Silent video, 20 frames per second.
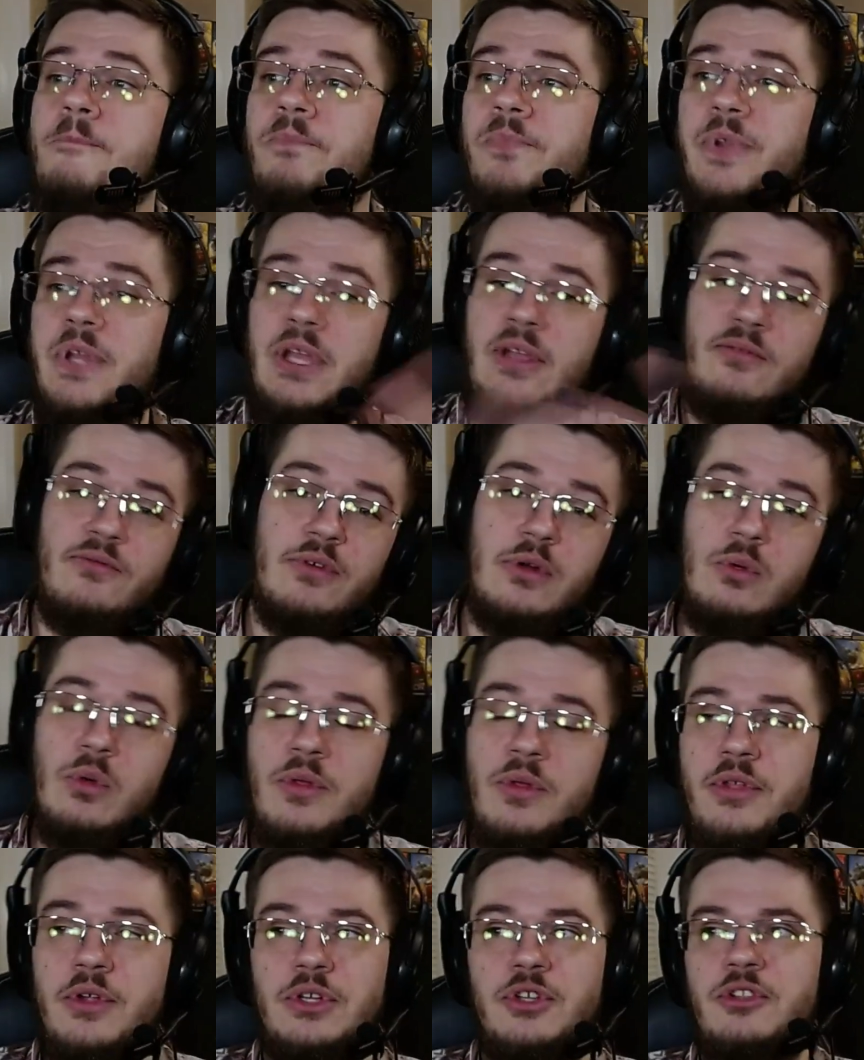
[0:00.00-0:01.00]
Everyone,
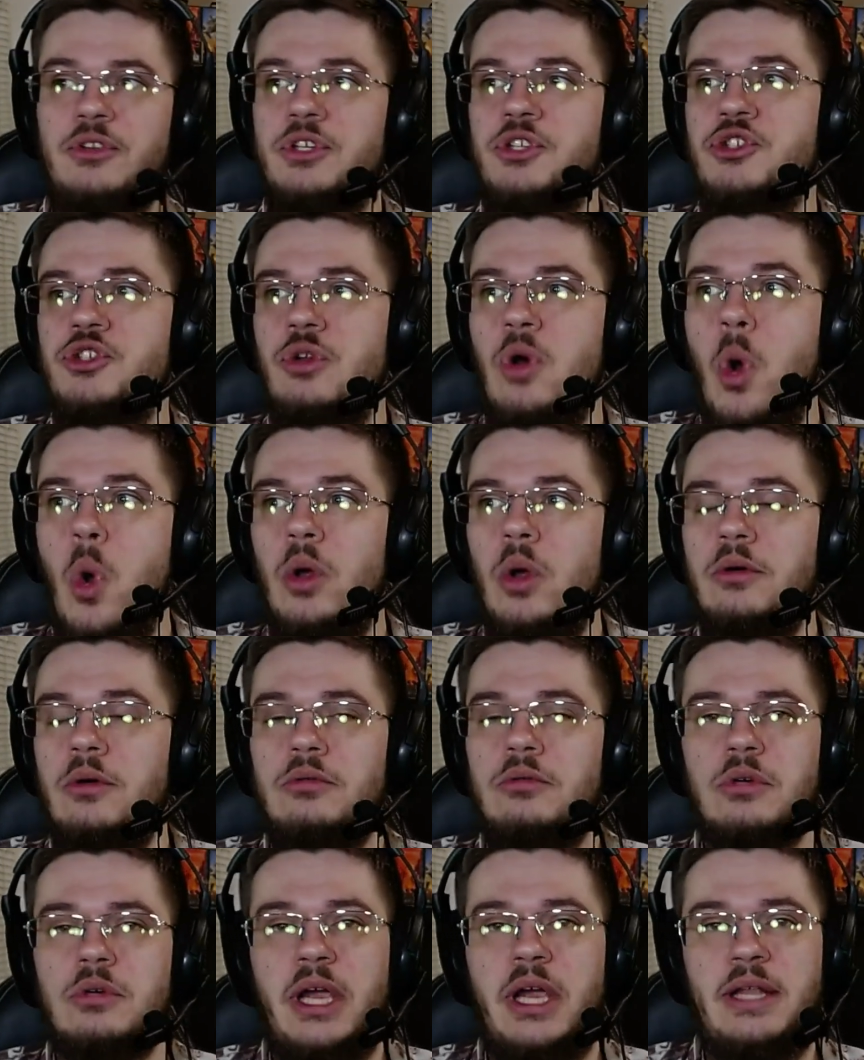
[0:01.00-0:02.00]
there's no
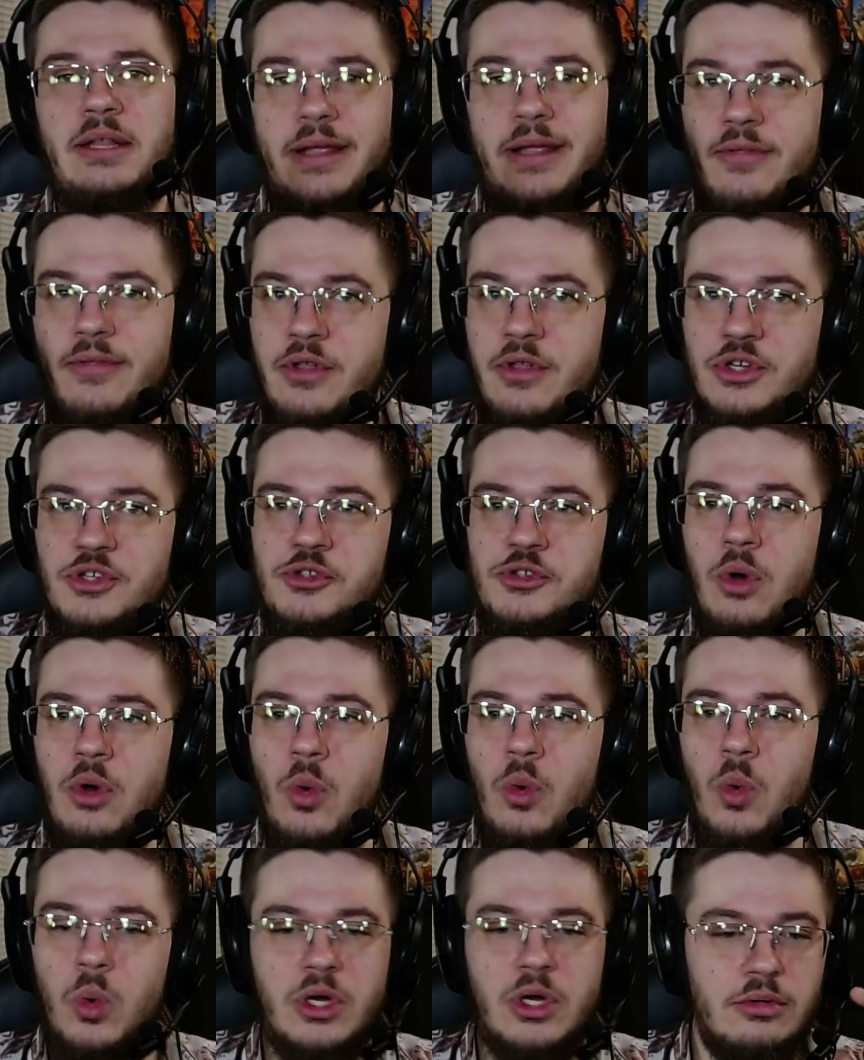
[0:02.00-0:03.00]
right and there's
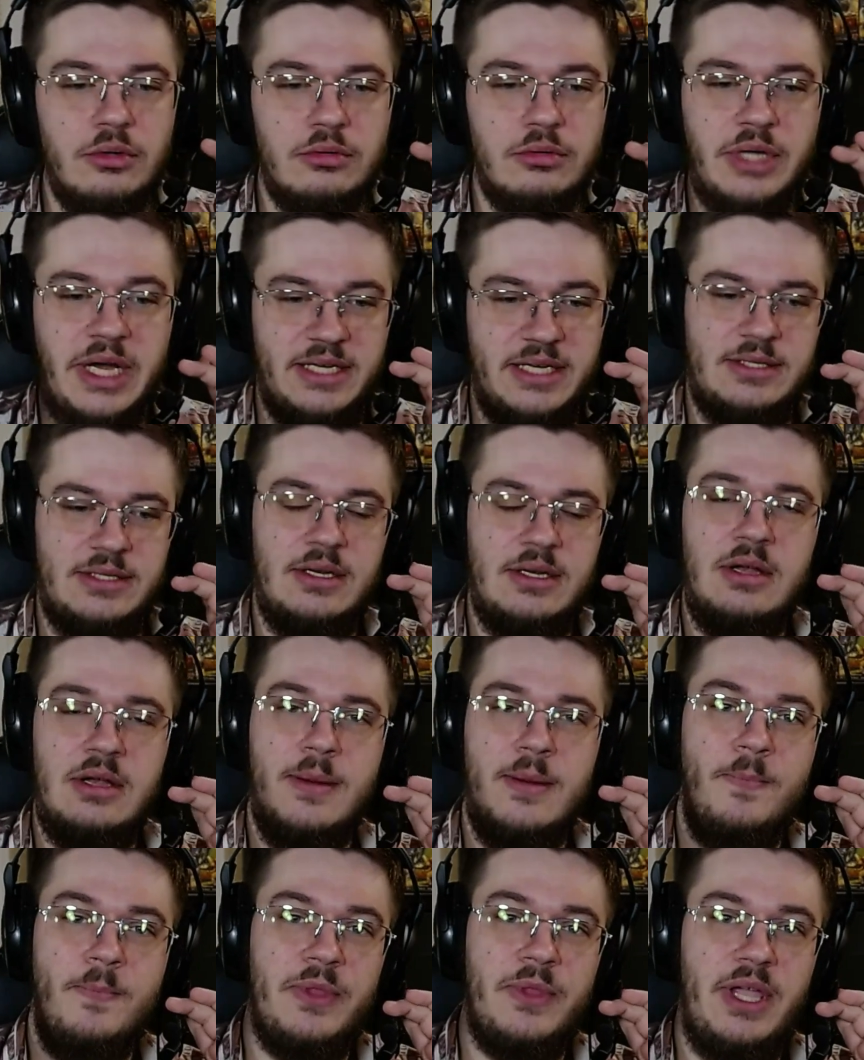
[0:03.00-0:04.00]
no correct
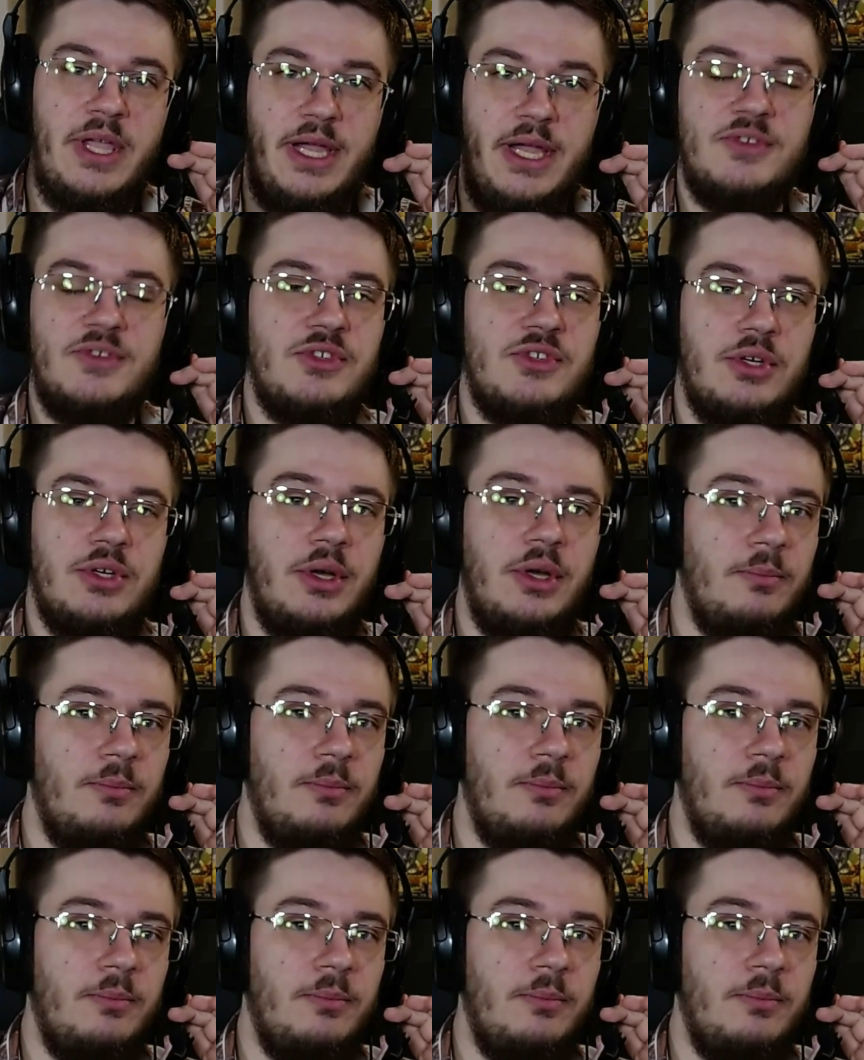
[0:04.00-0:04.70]
answer